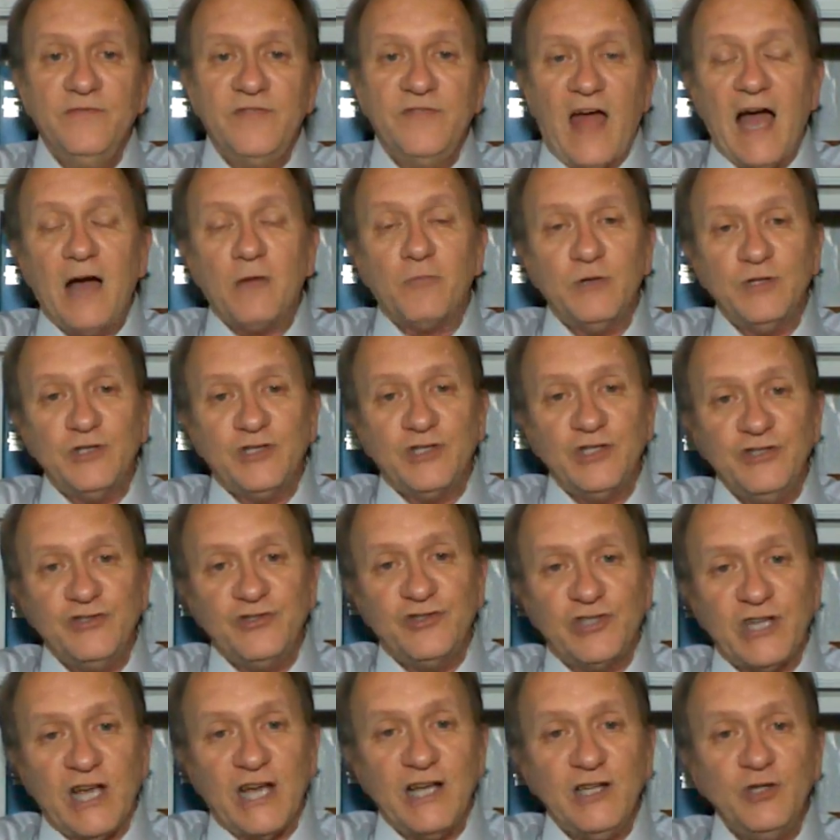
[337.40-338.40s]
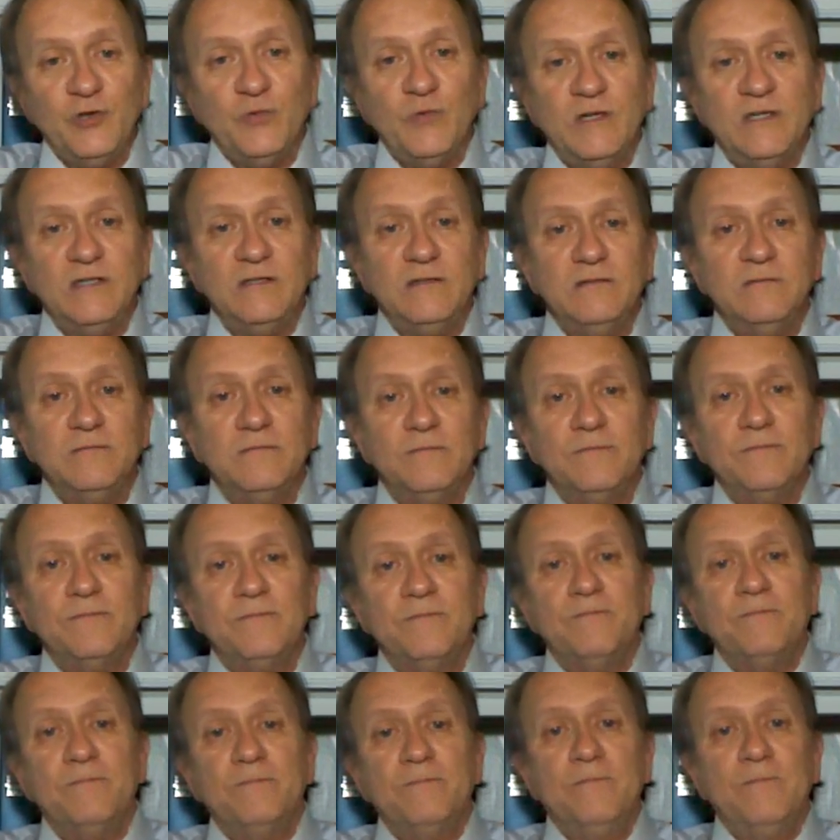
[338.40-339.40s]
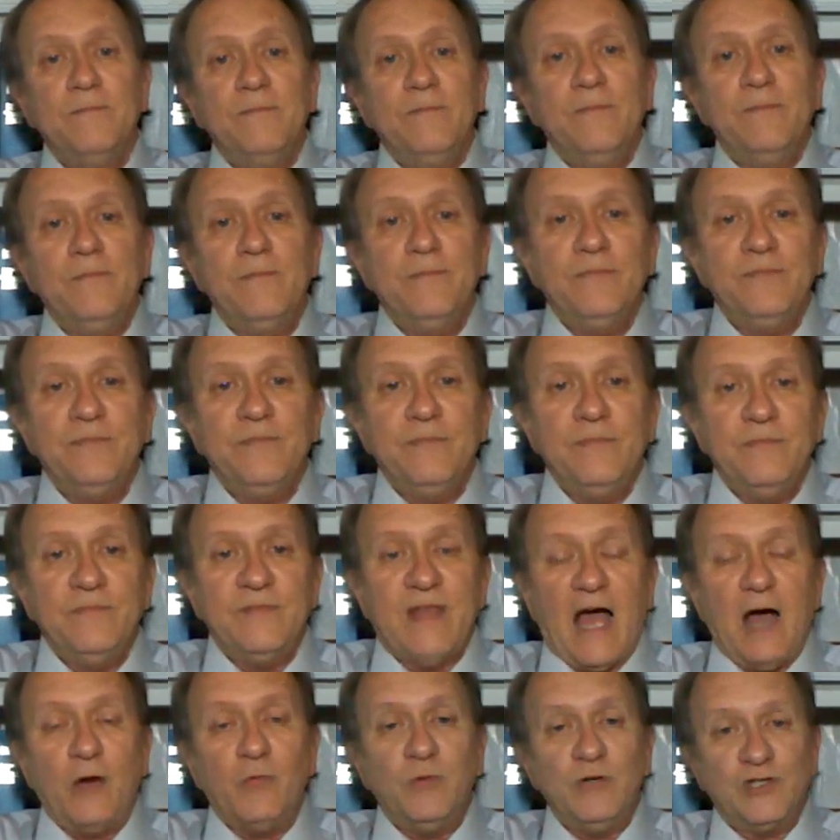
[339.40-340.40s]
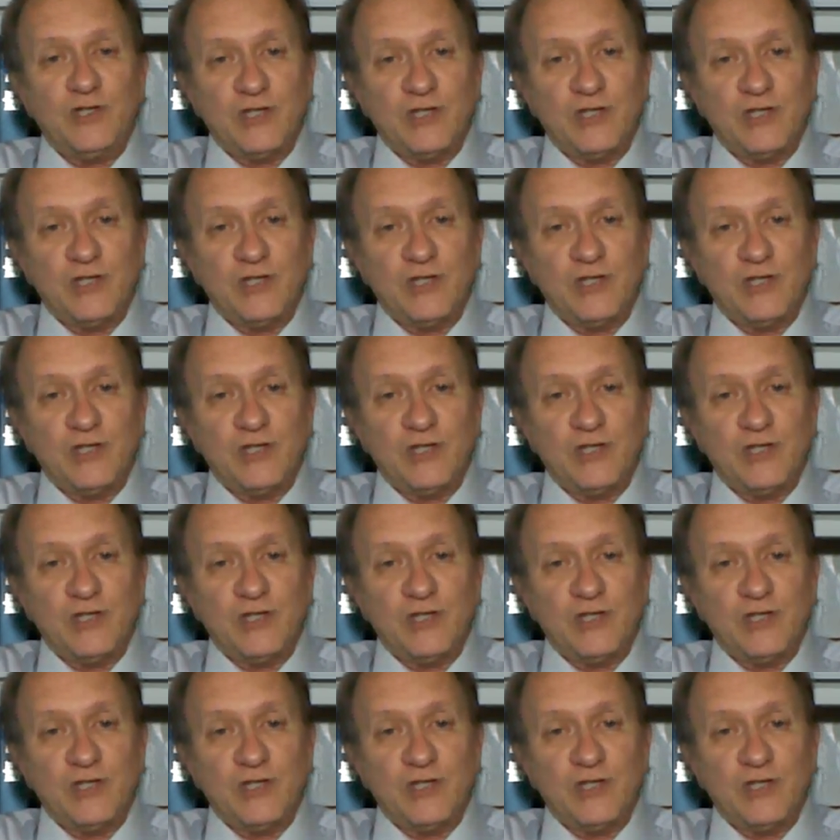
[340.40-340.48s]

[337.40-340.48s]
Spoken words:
that which is genuine, that